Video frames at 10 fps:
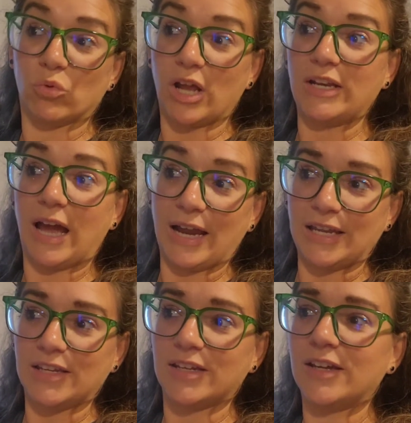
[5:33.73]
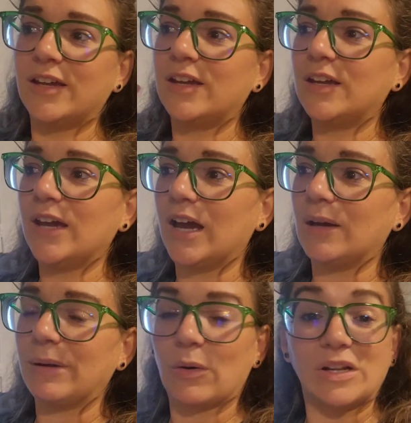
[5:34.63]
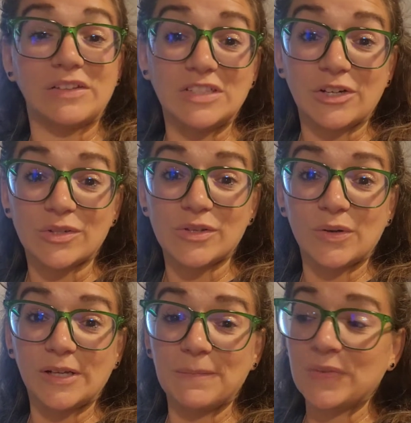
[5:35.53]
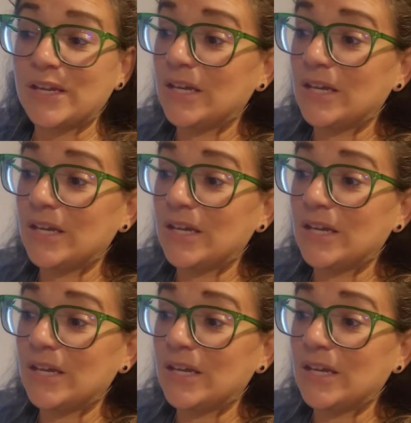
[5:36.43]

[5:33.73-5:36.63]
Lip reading: run hike back when I lived in Arizona.